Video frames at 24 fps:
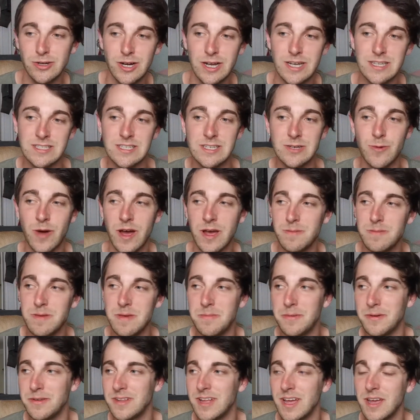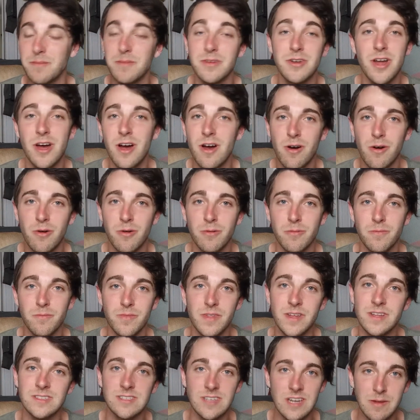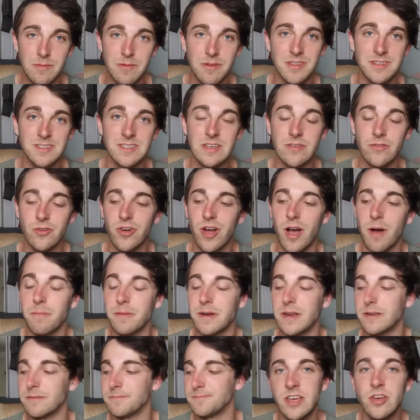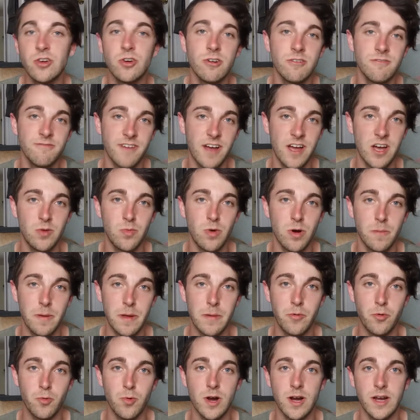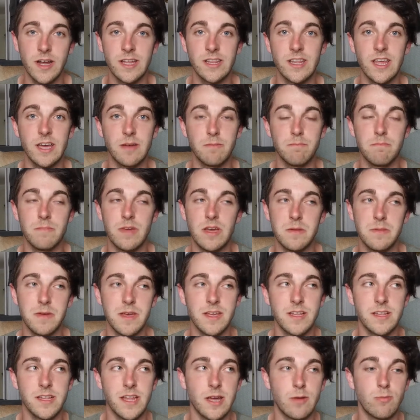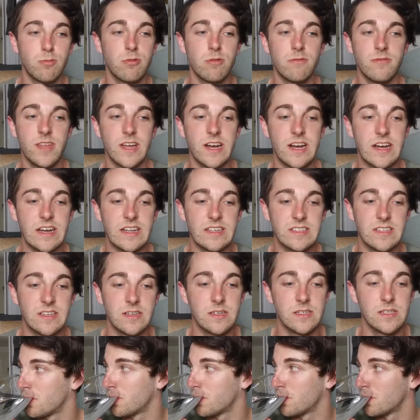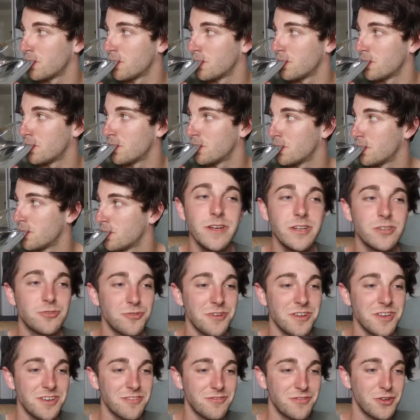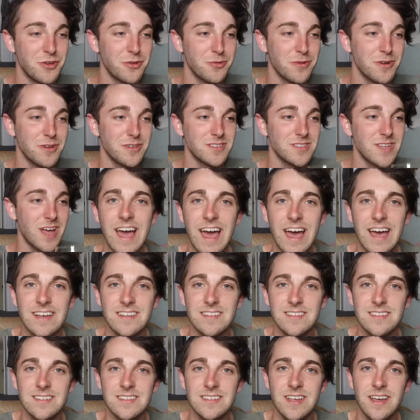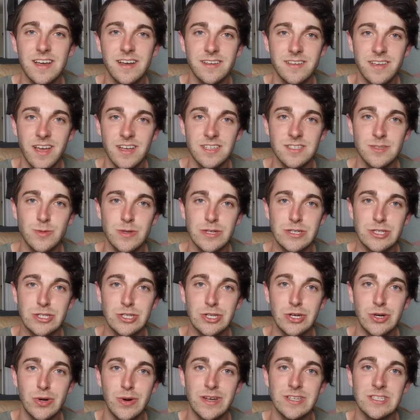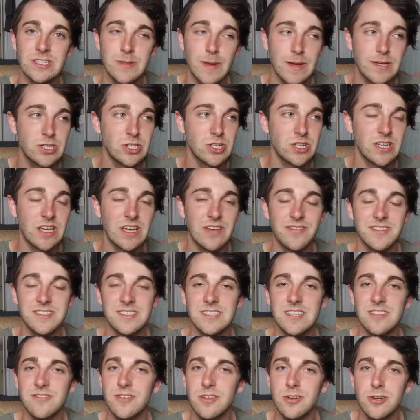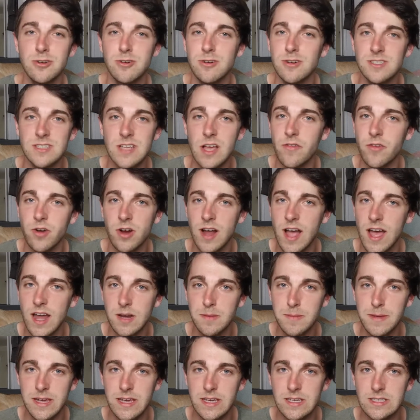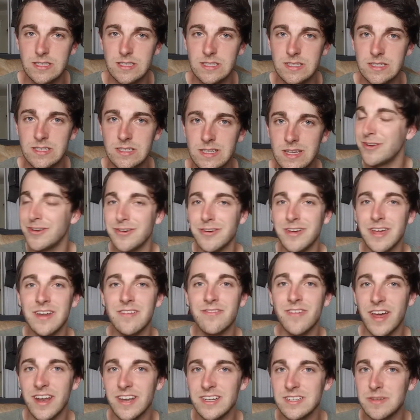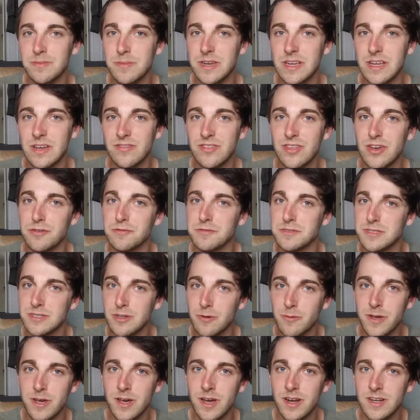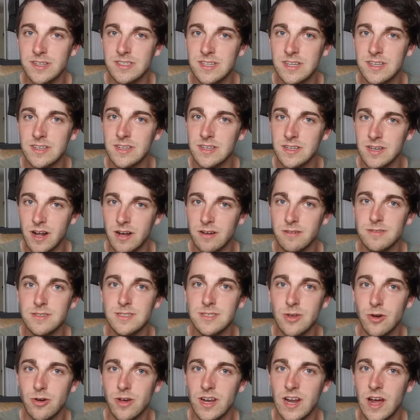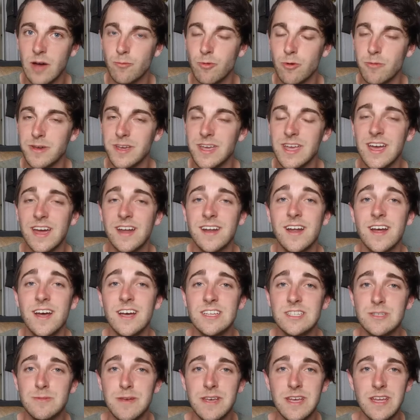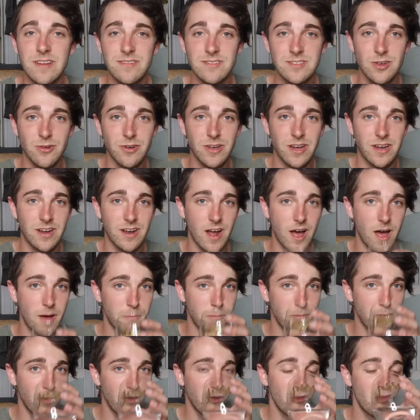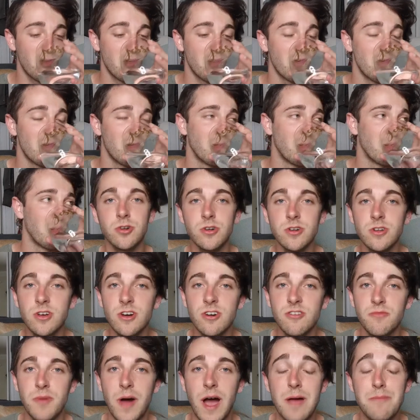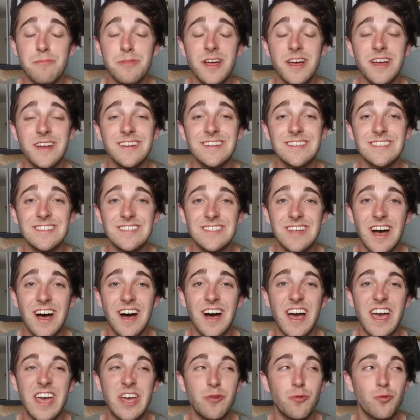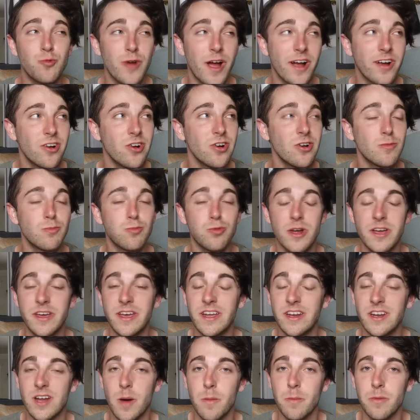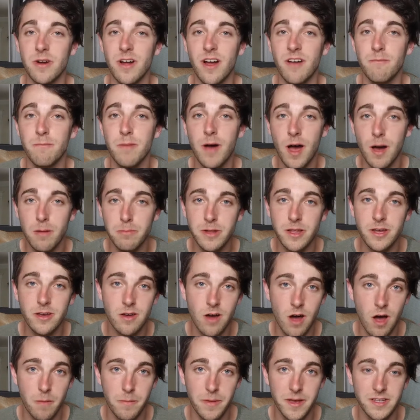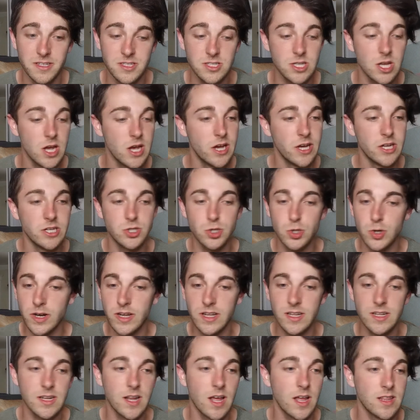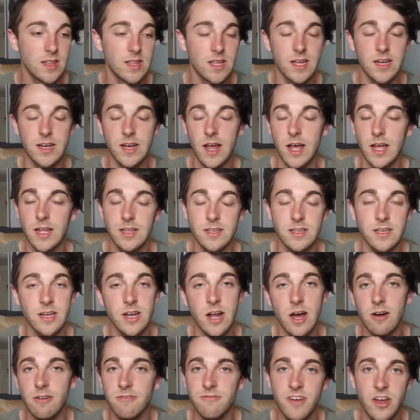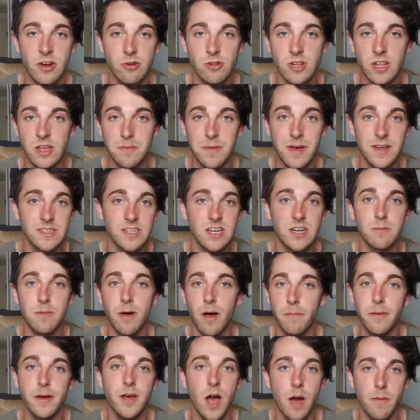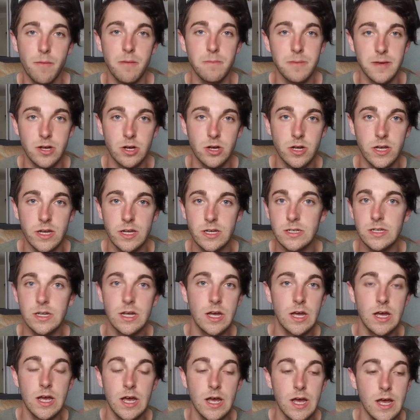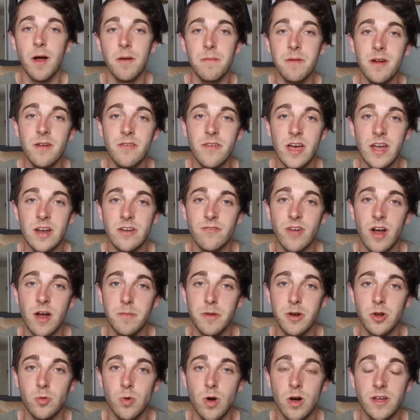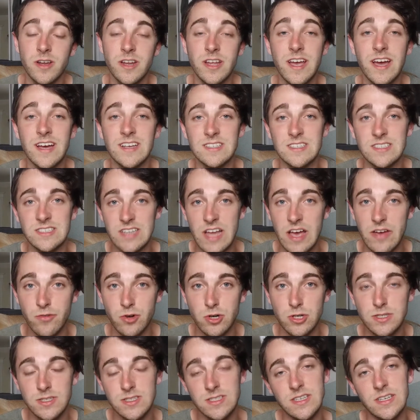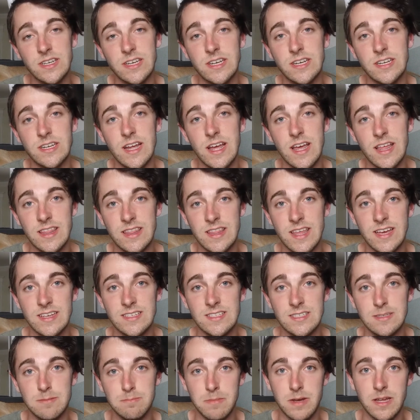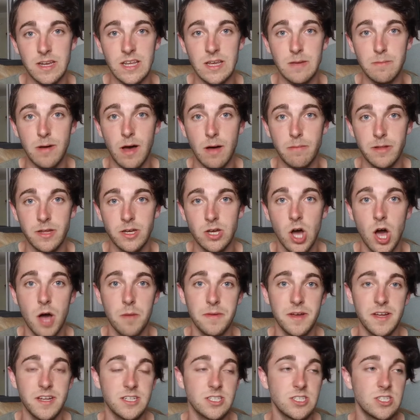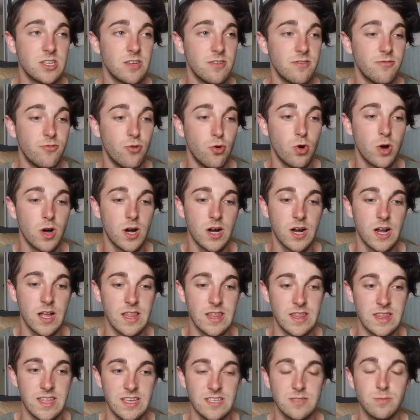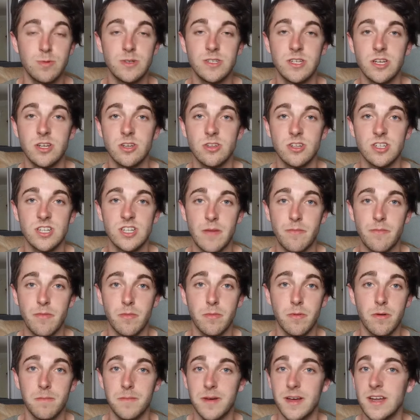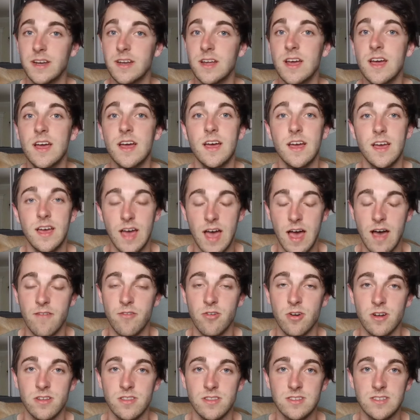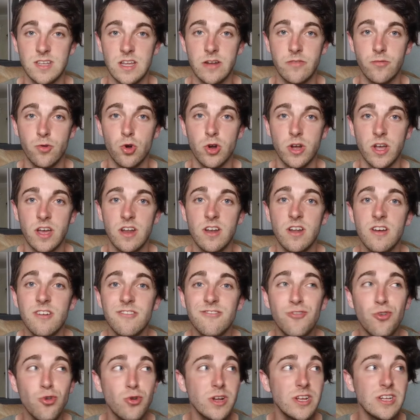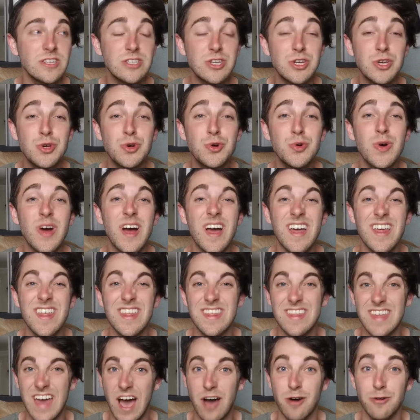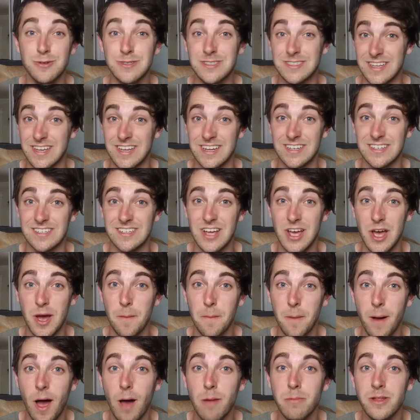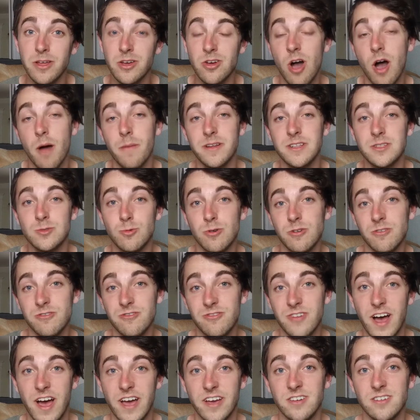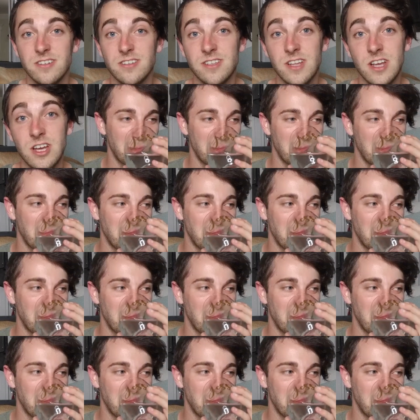crazy white people name? No, it's the name of this evil company. They could file more paperwork and like maybe like prove that it isn't. Do we drink at funerals? Yes. Yes, we do, especially if it's the funerals of our enemies. And we don't get invited to many of those, so we gotta, soak it up when we can. Speaking of soaking it up, the Jordan Cove Pipeline saw a record-breaking number of public comments during the, federally mandated public comment period. Department of Environmental Quality has never seen this many public comments for this particular type of permit ever in the state of Oregon. 42,000 public comments were filed.